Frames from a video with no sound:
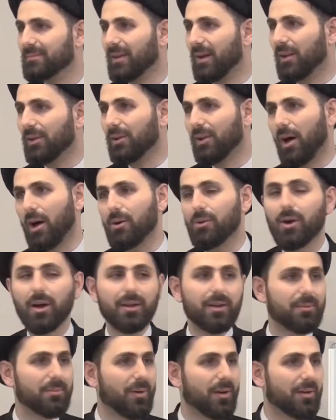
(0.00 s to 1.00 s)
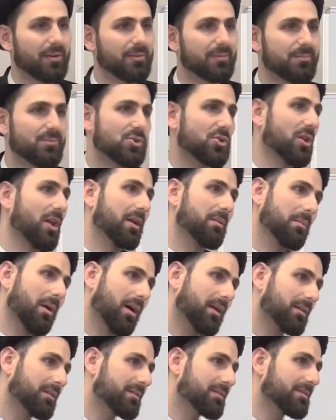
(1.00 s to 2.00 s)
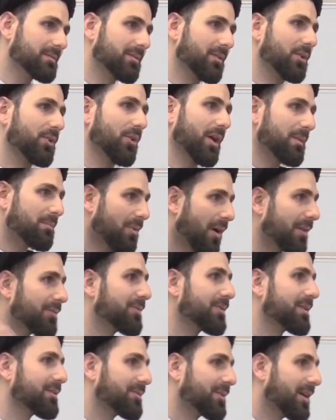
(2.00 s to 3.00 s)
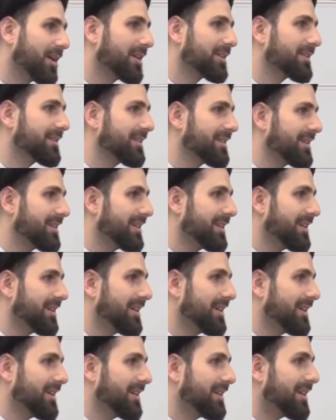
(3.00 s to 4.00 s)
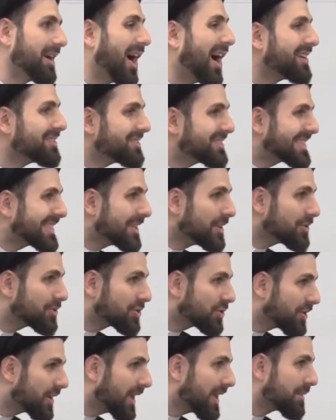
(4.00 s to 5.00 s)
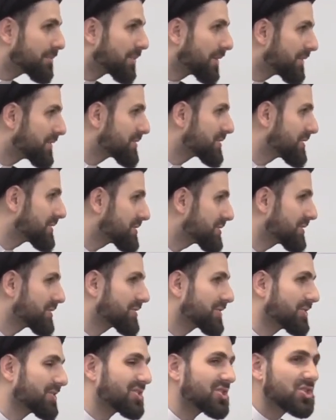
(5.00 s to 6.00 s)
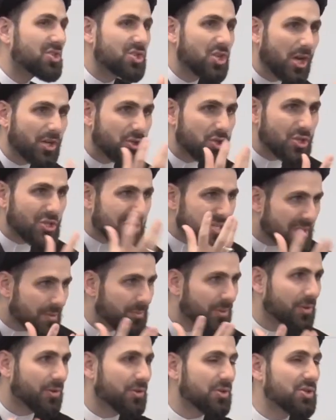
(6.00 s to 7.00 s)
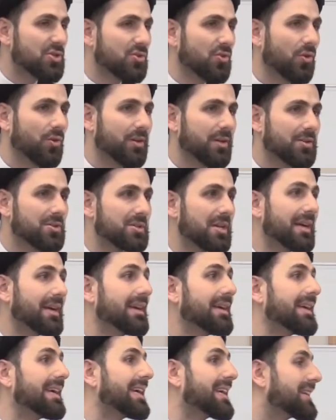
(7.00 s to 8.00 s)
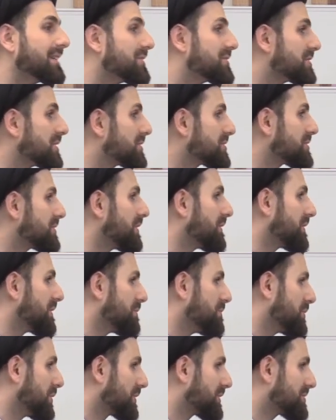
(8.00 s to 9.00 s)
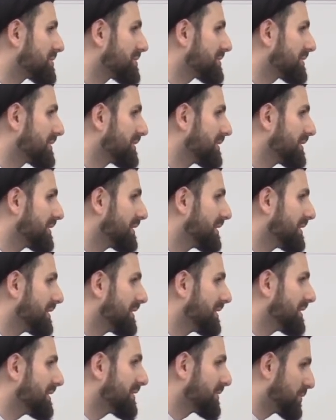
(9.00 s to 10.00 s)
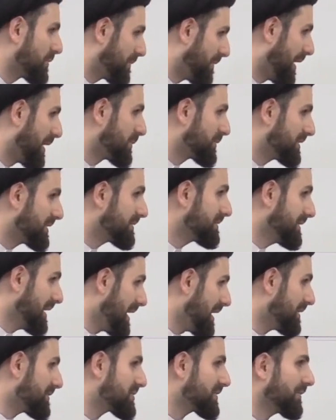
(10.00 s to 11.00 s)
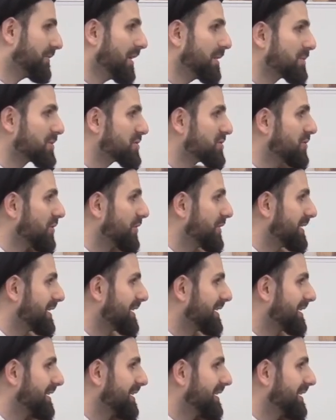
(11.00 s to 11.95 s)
Allahu Akbar, Sulaiman, the great prophet of God. Until today, brothers and sisters, such similar stories exist in the books. You found it. Yeah, it's a famous story.